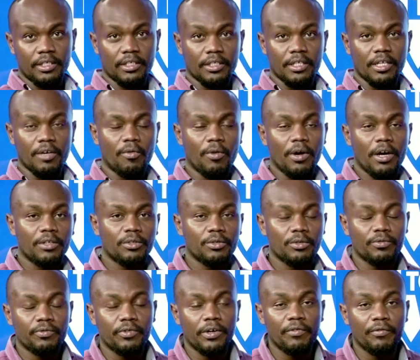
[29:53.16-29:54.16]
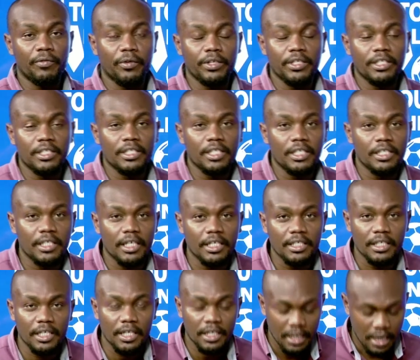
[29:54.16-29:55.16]
It's the Y two five four. It is the
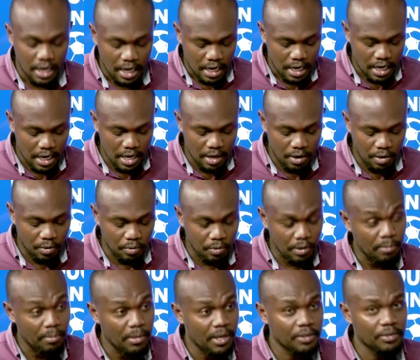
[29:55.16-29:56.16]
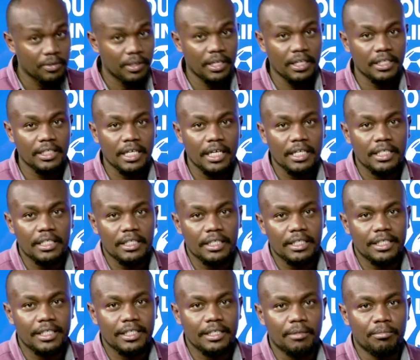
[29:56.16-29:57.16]
touchline here on Y. Maxwell has had
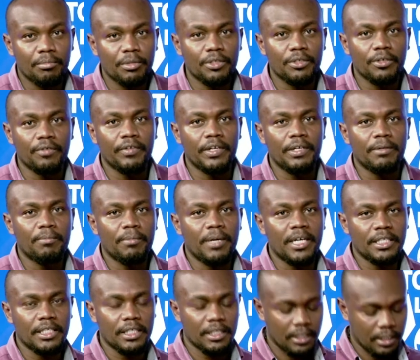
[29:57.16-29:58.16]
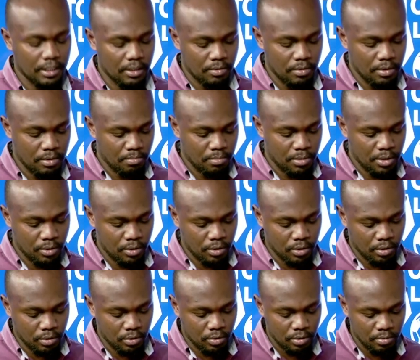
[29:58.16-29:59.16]
just a bit of an emergency. We'll be
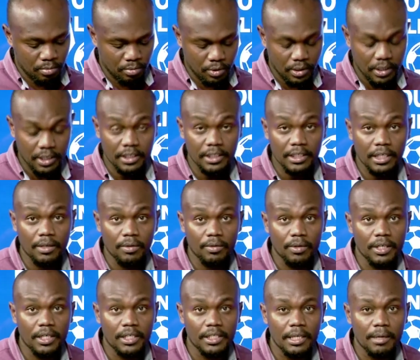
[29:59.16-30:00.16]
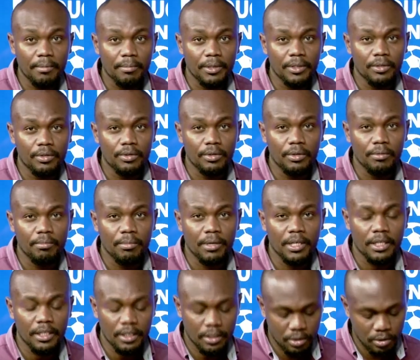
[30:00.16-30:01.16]
talking to him to understand what has happened to him,
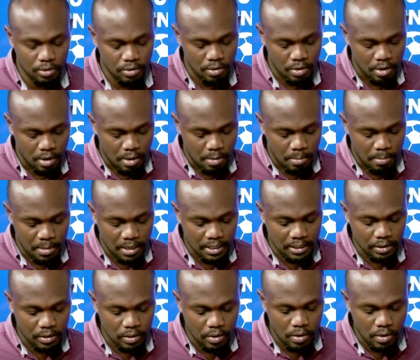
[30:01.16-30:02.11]
but the show must